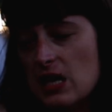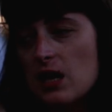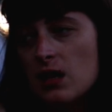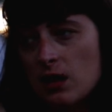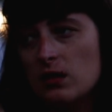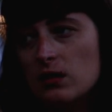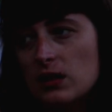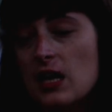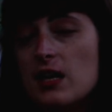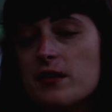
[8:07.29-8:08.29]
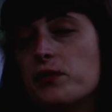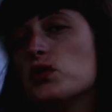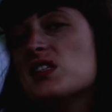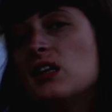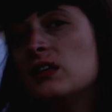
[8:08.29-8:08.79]
Yeah. If
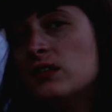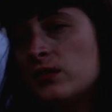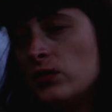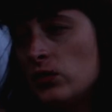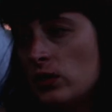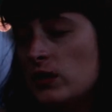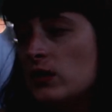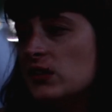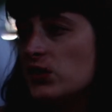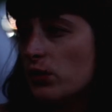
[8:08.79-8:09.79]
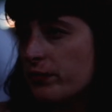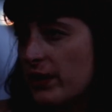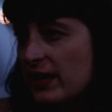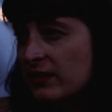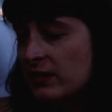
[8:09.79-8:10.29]
you say that he is your
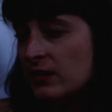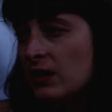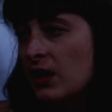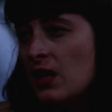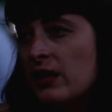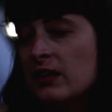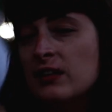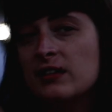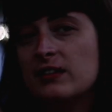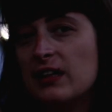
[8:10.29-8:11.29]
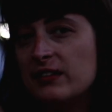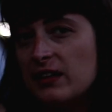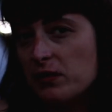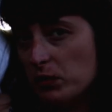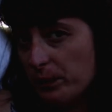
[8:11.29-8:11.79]
friend, then
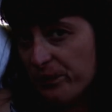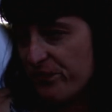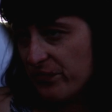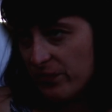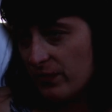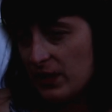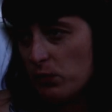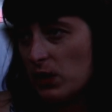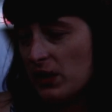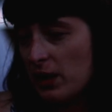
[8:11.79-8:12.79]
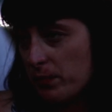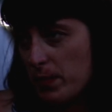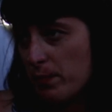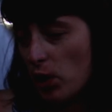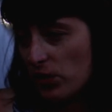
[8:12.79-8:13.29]
they will not
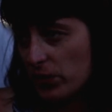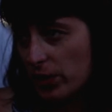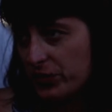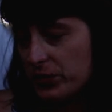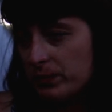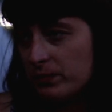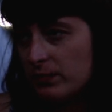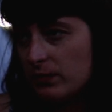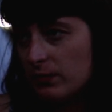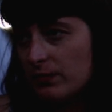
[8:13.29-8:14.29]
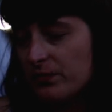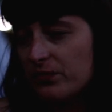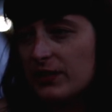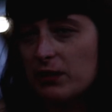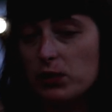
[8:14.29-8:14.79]
be bothered.
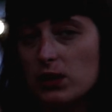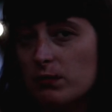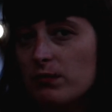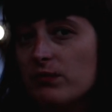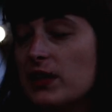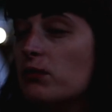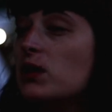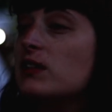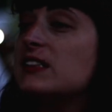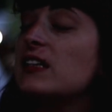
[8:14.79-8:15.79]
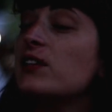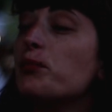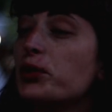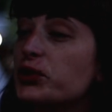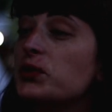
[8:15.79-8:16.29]
They will see an
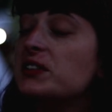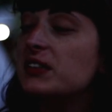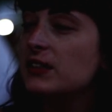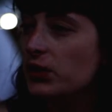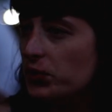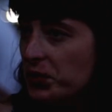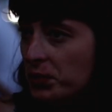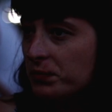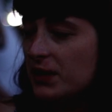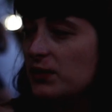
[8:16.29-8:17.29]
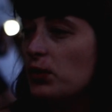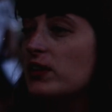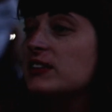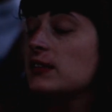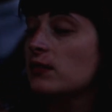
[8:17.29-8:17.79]
opportunity in you that you
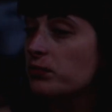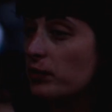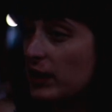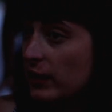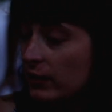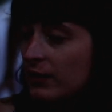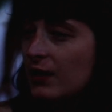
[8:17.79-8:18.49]
are still free,